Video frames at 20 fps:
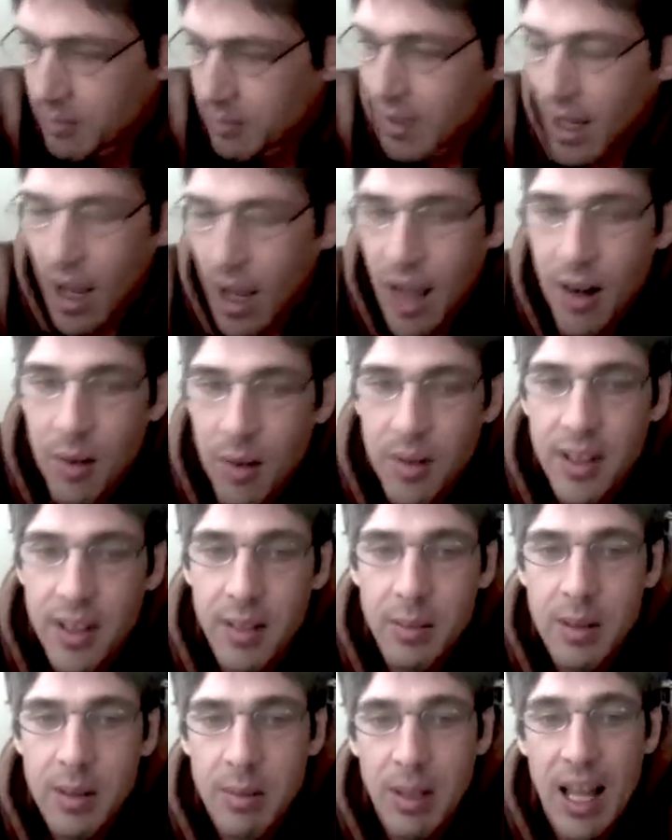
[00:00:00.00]
I don't think
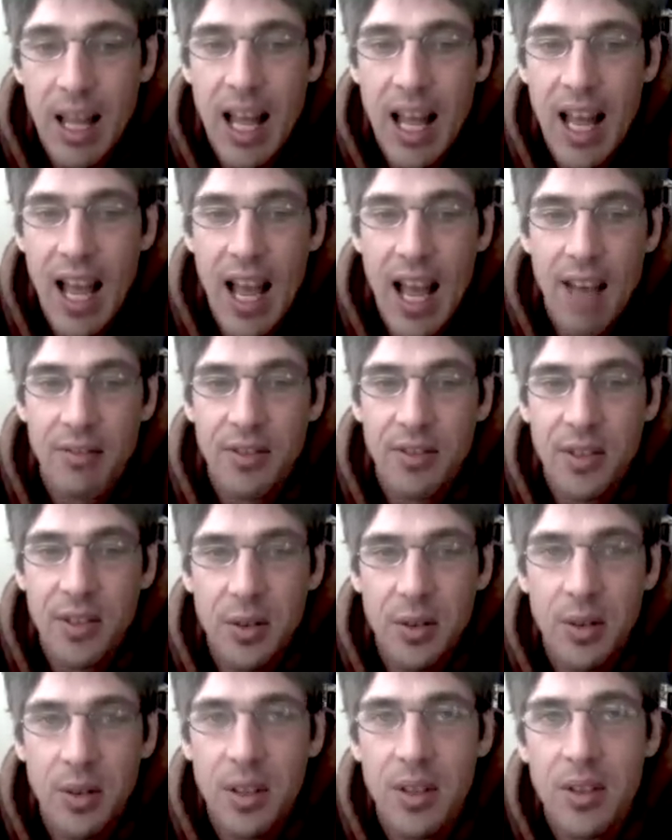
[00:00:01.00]
people have
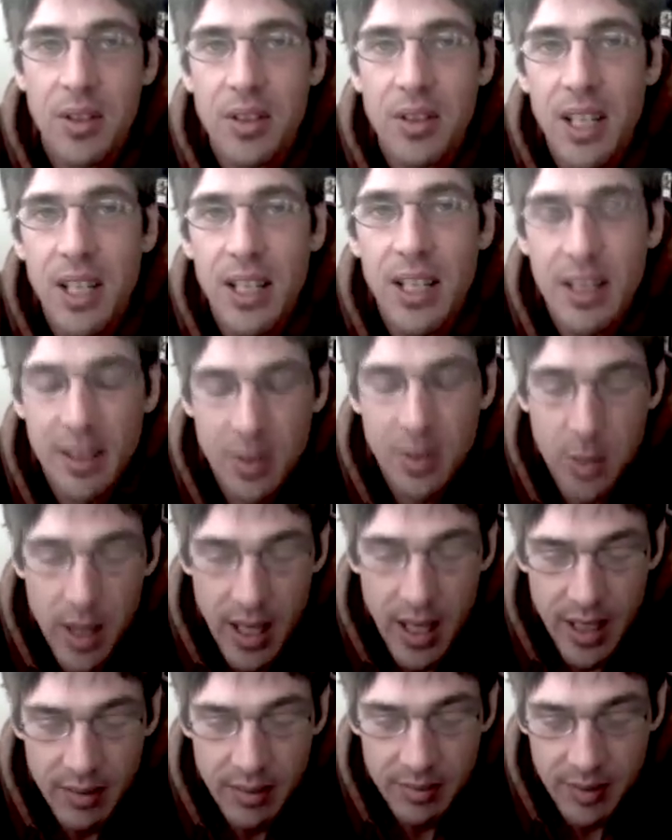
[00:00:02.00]
to understand it the
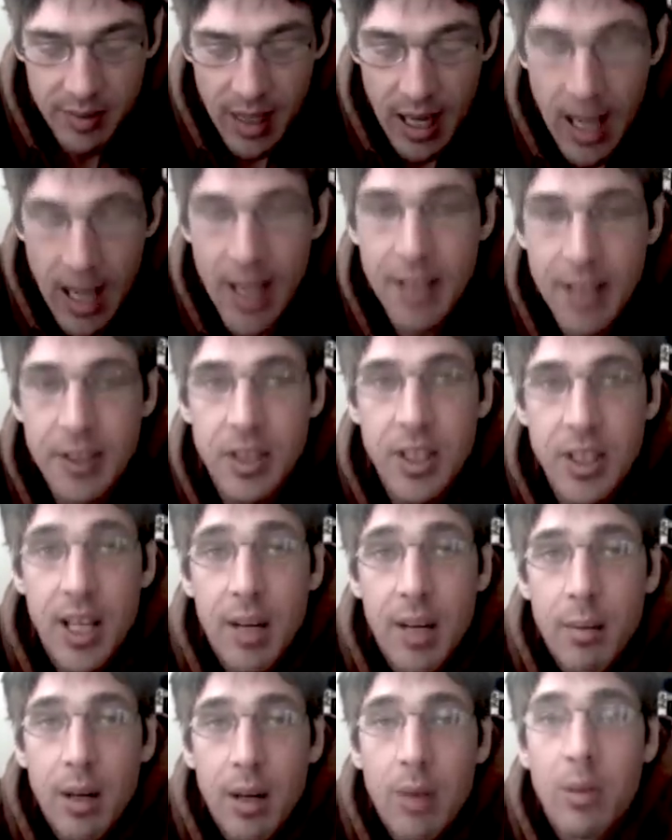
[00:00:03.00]
way I understand
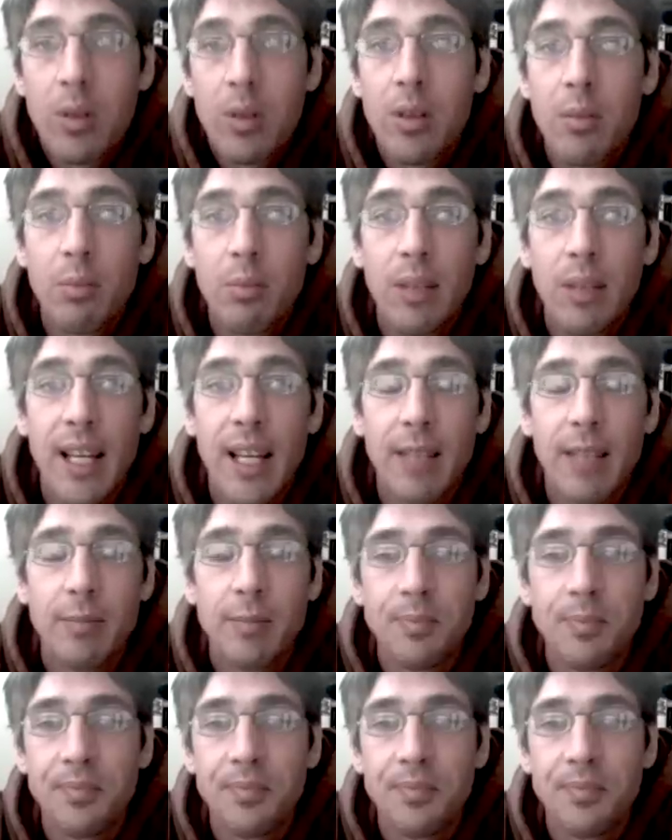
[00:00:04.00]
it, but I will complain